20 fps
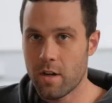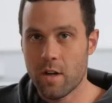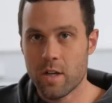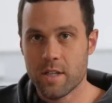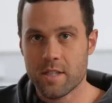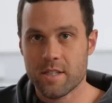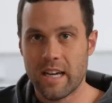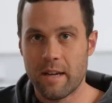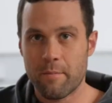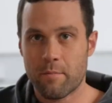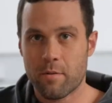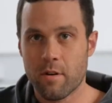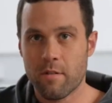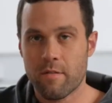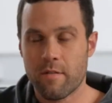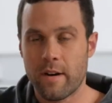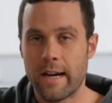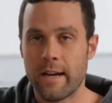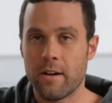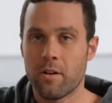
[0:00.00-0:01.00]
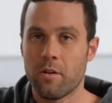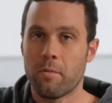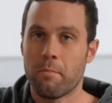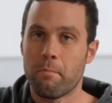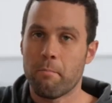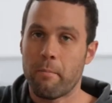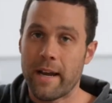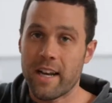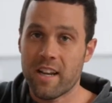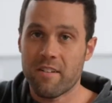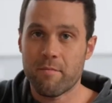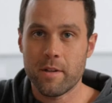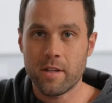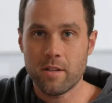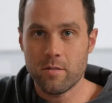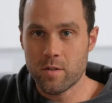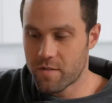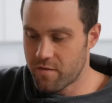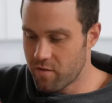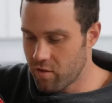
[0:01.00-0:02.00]
side profile might have been
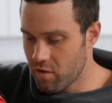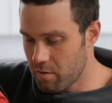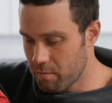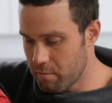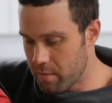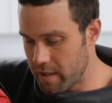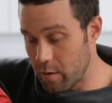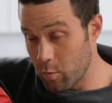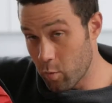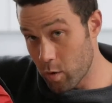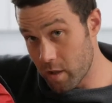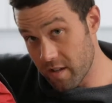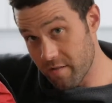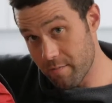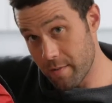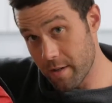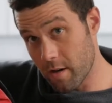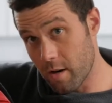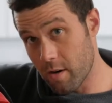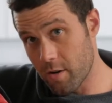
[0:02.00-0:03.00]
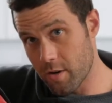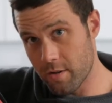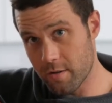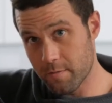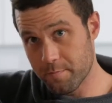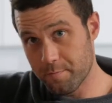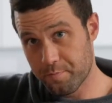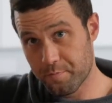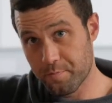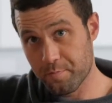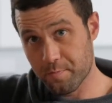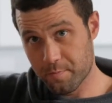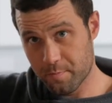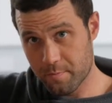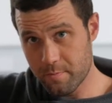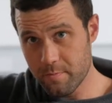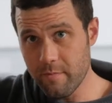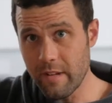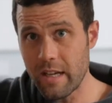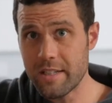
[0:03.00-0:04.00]
useful, but it would have been harder
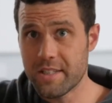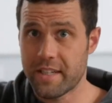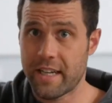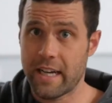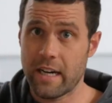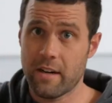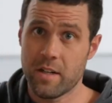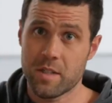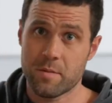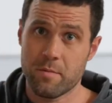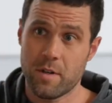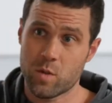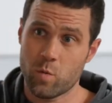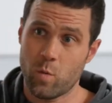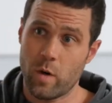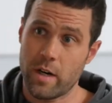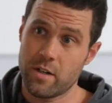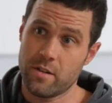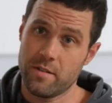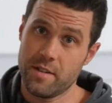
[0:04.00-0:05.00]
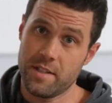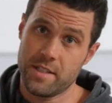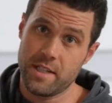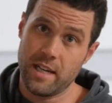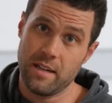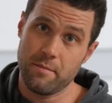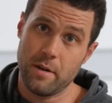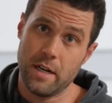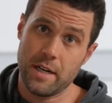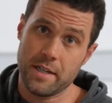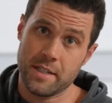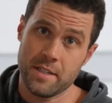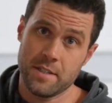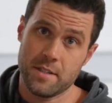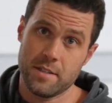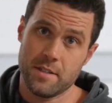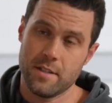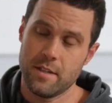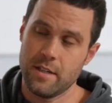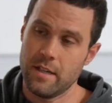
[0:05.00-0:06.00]
to carry as much water on the side
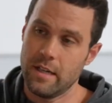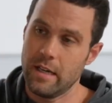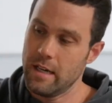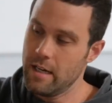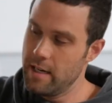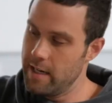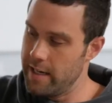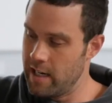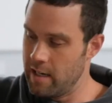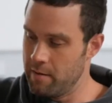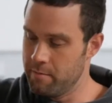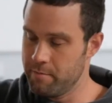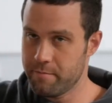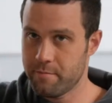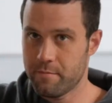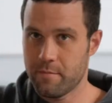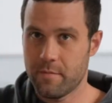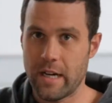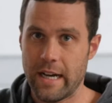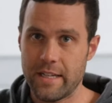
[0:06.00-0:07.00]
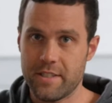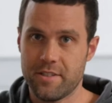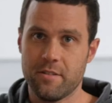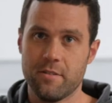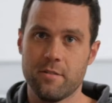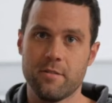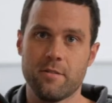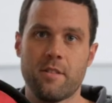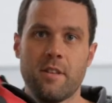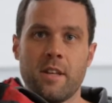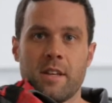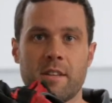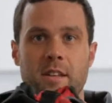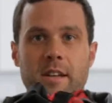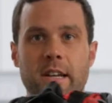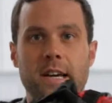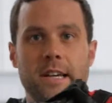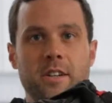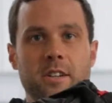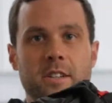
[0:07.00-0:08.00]
pockets. I do think that
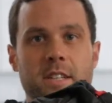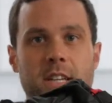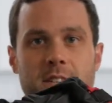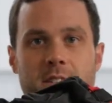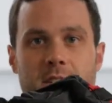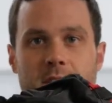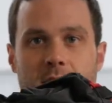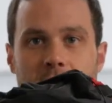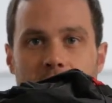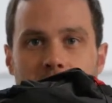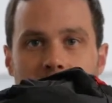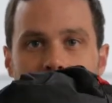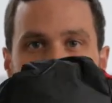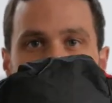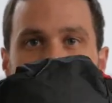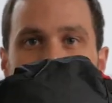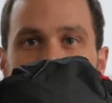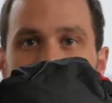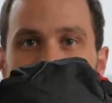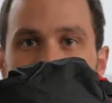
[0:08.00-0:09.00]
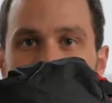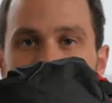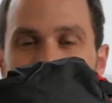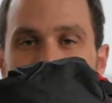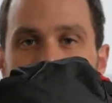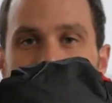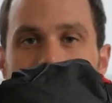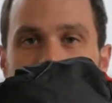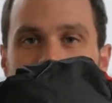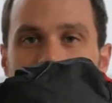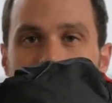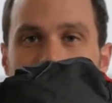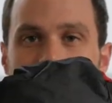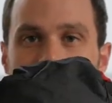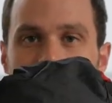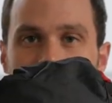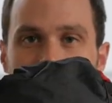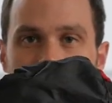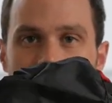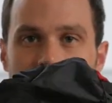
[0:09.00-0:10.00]
I could get the volume of the pack to be a
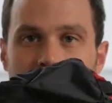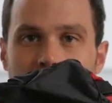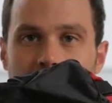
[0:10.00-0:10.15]
little bit